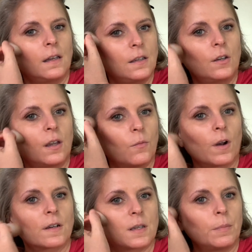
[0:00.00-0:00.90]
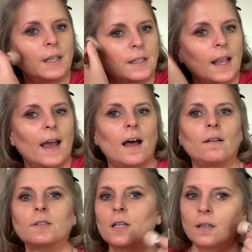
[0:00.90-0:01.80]
you can work to blend it
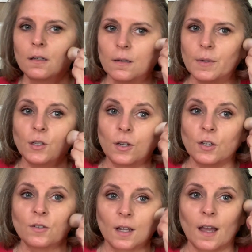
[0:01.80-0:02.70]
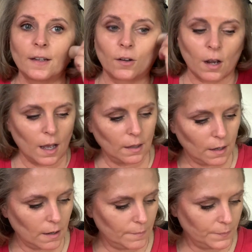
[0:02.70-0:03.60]
out. I mean, you can use a lighter
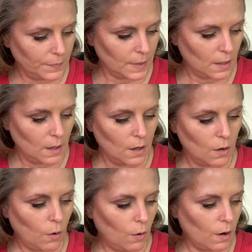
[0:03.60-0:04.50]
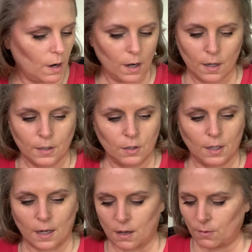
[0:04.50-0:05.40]
color, or you
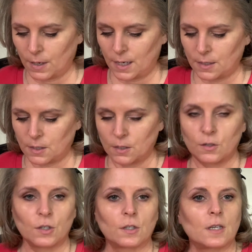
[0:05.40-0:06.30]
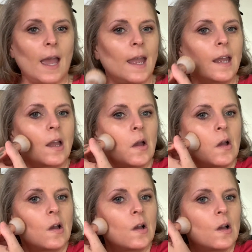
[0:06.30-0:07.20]
can always just take
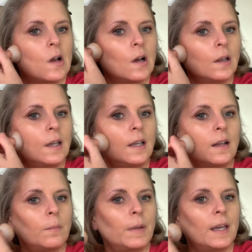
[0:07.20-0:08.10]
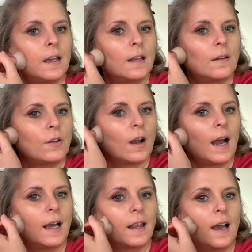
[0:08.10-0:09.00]
a little bit of your
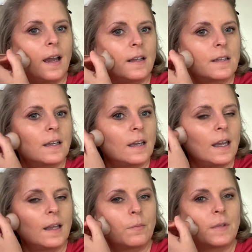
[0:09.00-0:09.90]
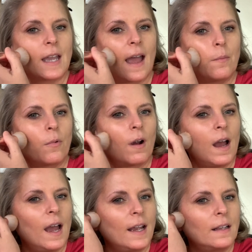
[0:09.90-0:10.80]
highlight and dab
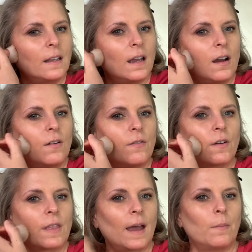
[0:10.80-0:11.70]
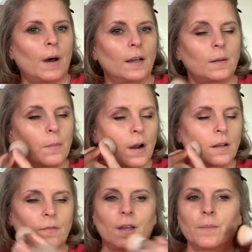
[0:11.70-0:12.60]
right over that bottom part
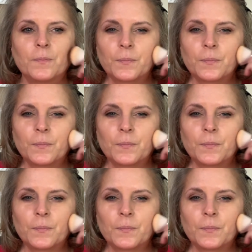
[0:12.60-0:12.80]
of it.